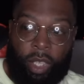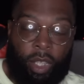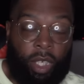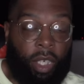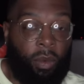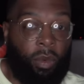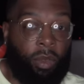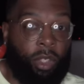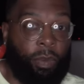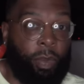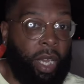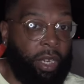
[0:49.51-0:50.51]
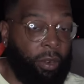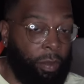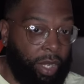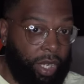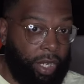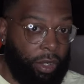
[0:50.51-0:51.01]
Then I want
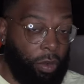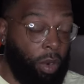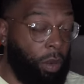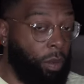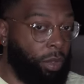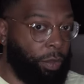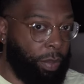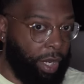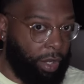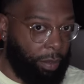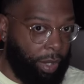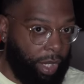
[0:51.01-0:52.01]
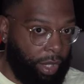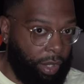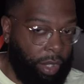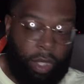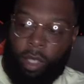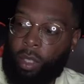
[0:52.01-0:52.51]
Spider-Man, or I want Spider-Man,
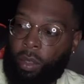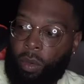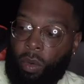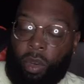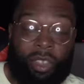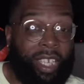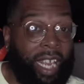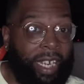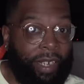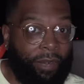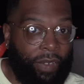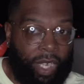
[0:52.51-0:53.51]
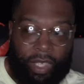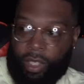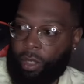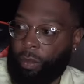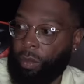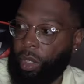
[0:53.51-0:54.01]
or Danny
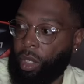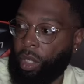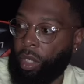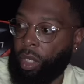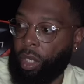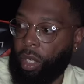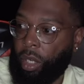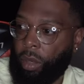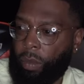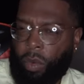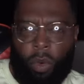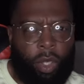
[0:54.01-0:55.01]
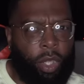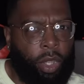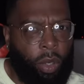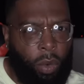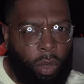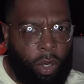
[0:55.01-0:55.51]
Phantom, um, or the
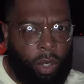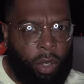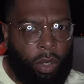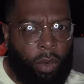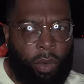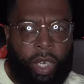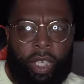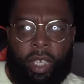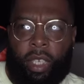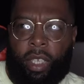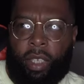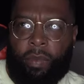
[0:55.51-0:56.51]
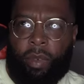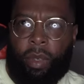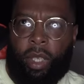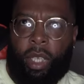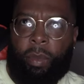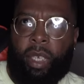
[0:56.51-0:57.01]
Thor, or any of the
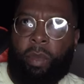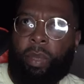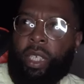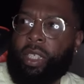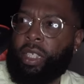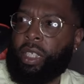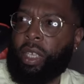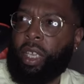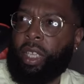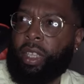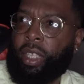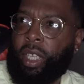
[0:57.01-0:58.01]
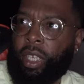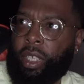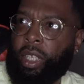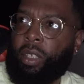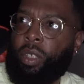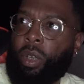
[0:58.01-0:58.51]
limited, limited pieces. I, I, I,
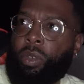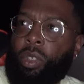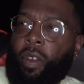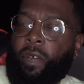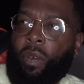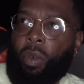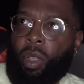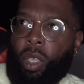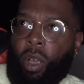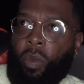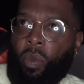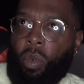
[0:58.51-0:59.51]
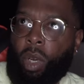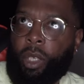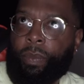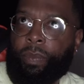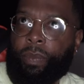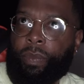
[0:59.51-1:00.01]
those are the four that I
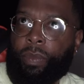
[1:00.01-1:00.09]
want.